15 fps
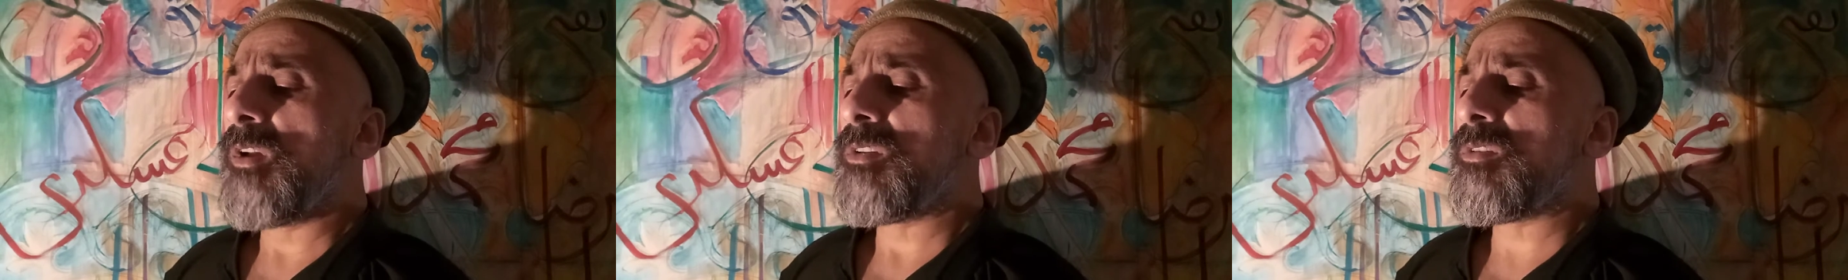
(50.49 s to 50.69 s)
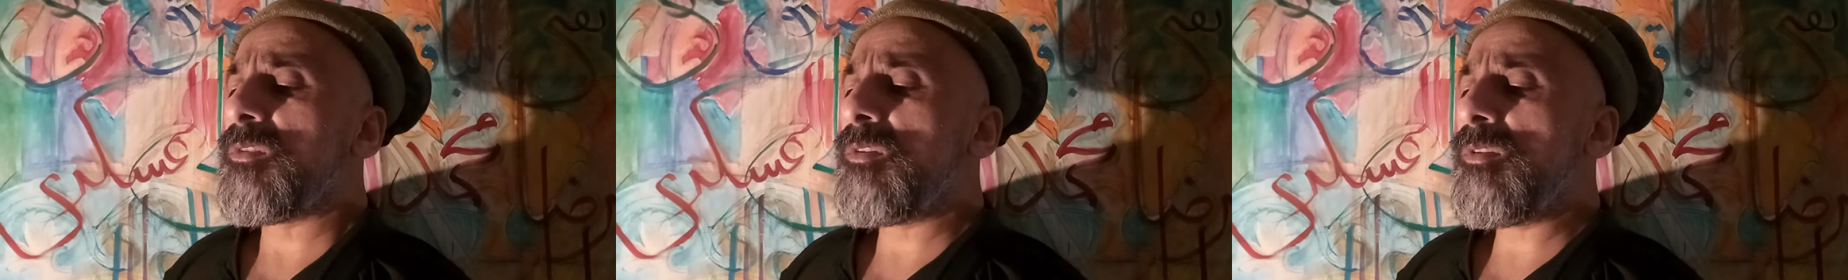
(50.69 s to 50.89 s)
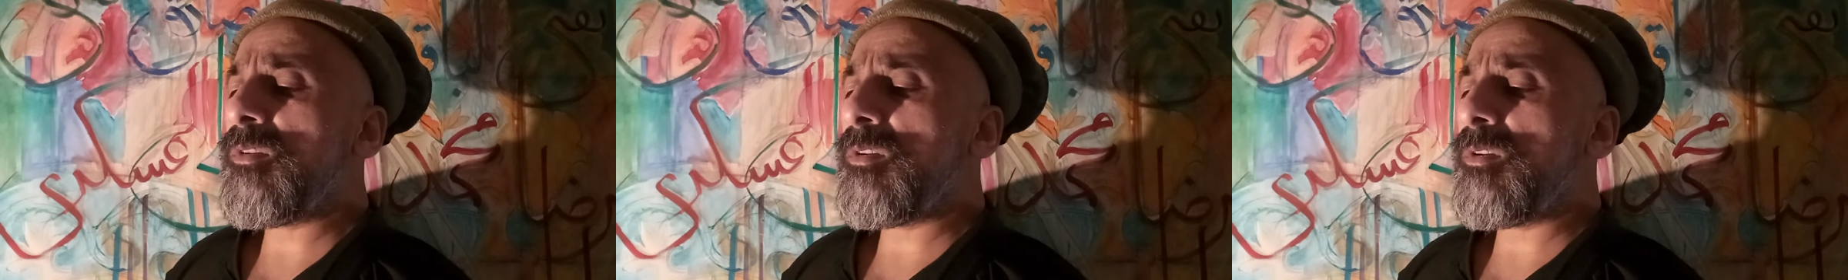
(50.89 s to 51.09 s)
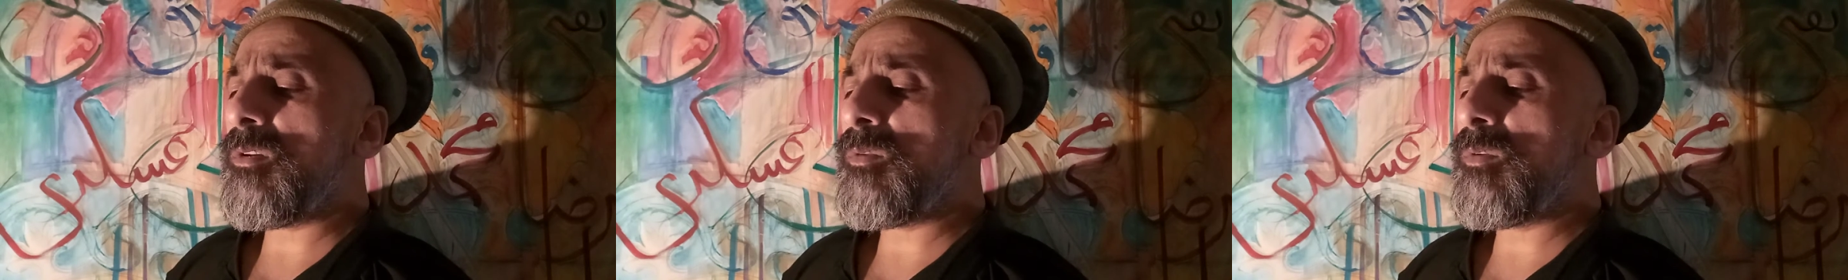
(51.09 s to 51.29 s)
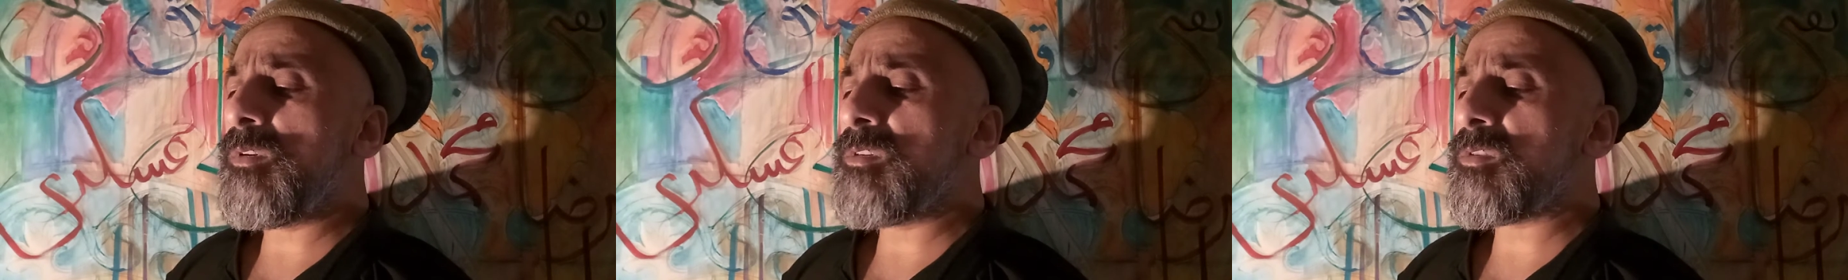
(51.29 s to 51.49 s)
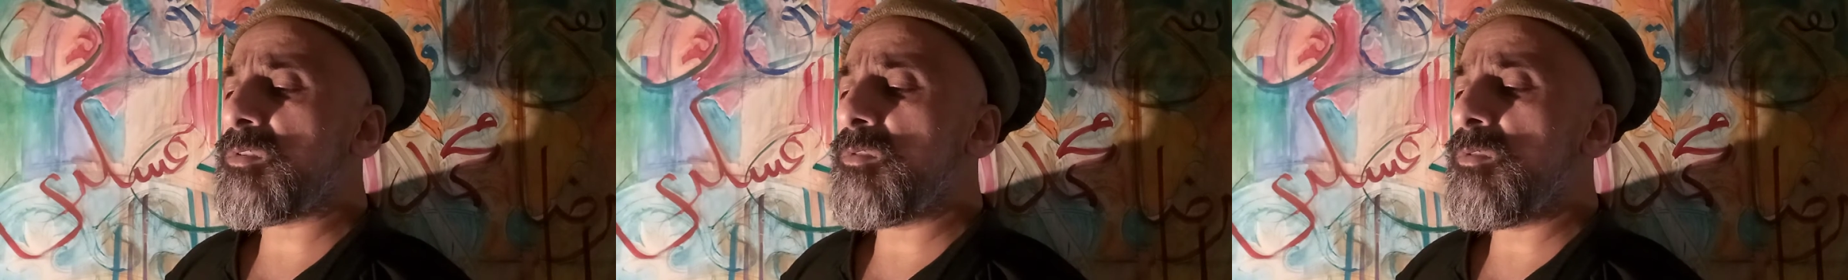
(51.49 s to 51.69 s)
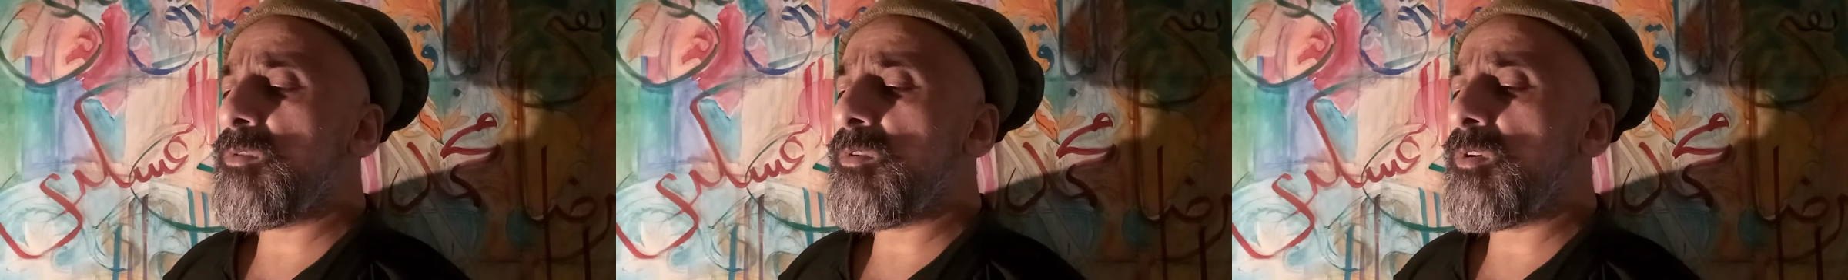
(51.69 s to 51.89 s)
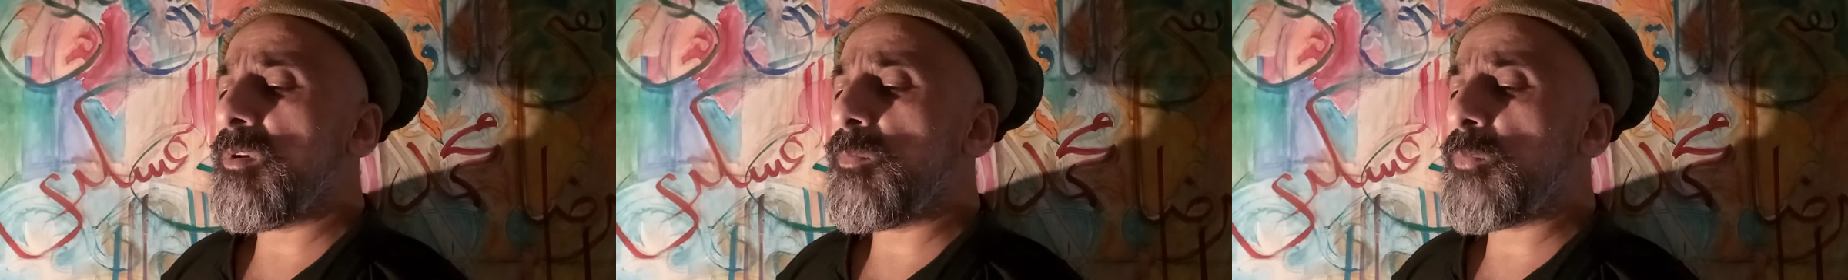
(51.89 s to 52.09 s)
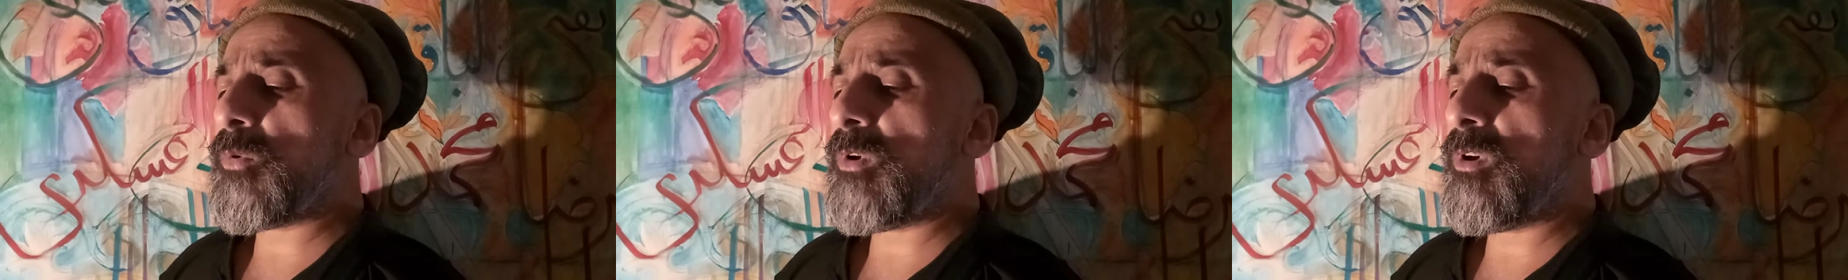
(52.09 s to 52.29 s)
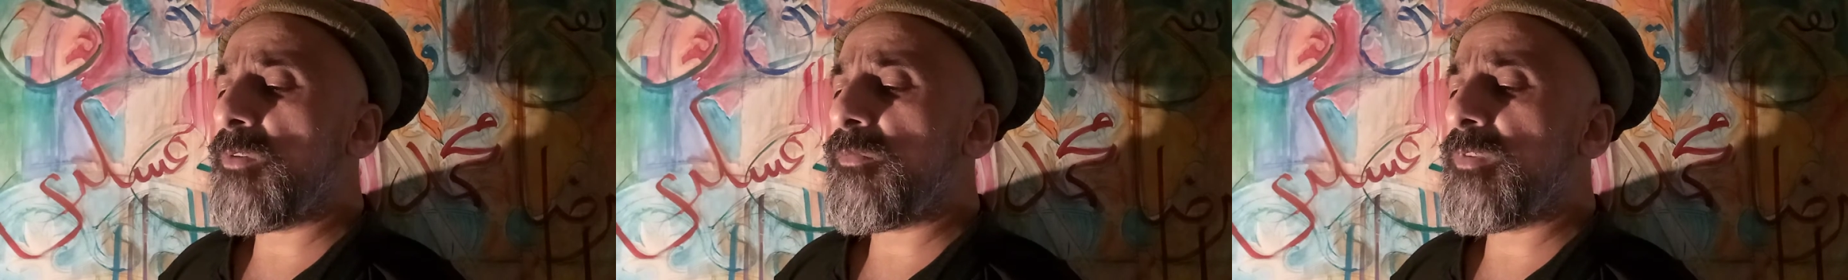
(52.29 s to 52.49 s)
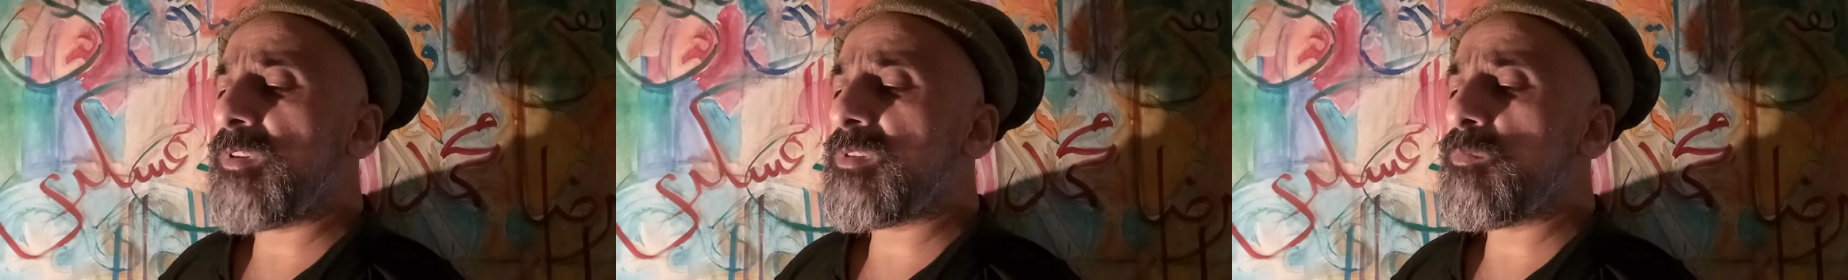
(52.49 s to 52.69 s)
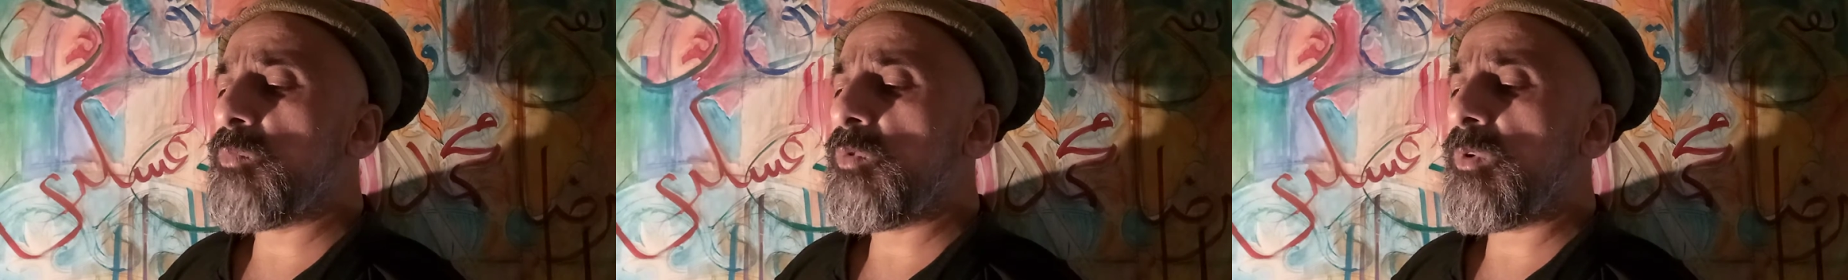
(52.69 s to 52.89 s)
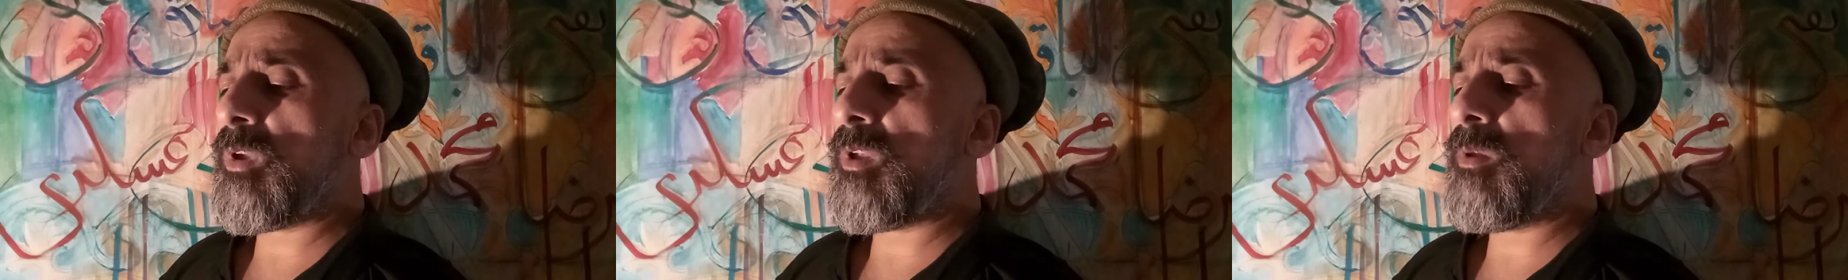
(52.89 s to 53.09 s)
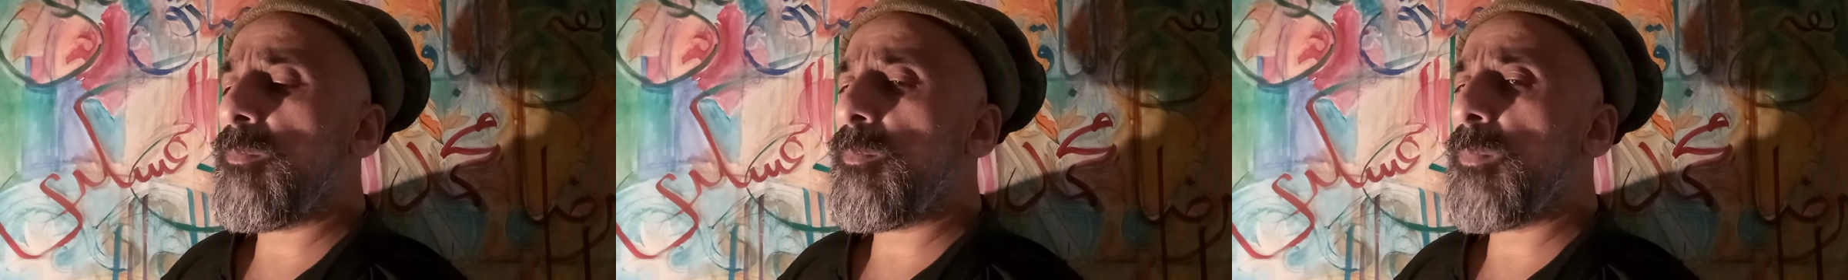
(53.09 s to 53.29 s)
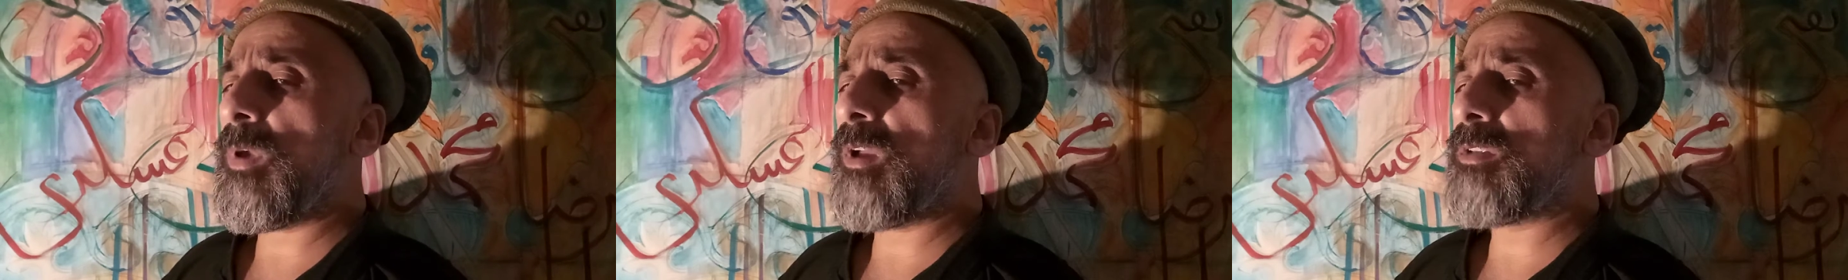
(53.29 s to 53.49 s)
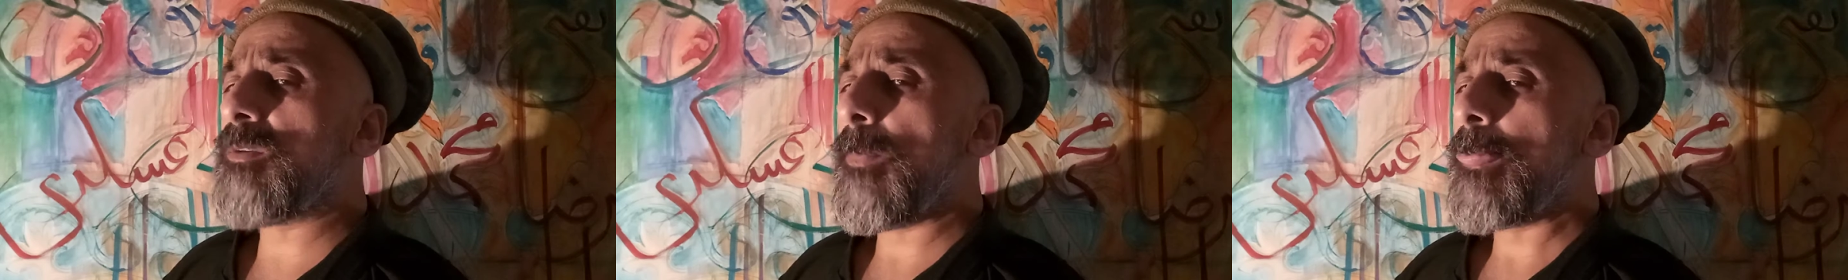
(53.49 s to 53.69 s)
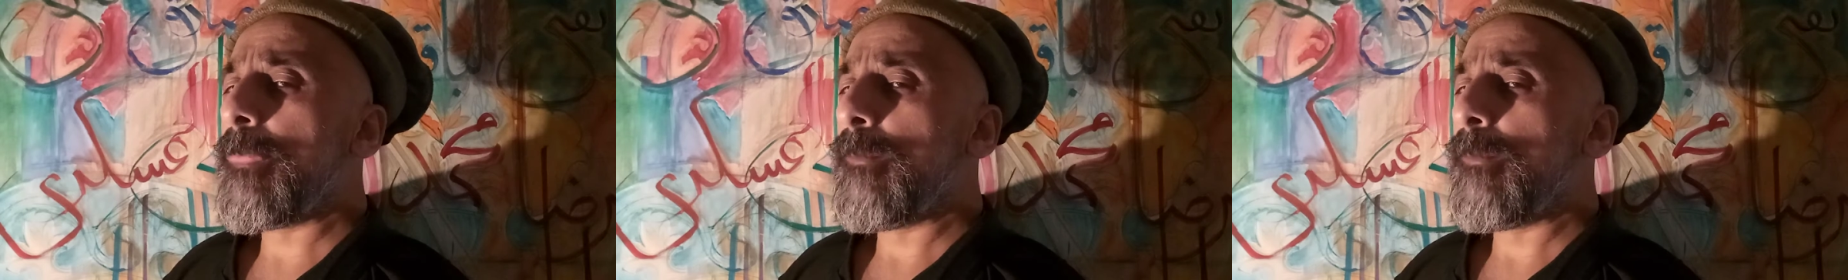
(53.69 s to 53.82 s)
to you is through your prophet Muhammad,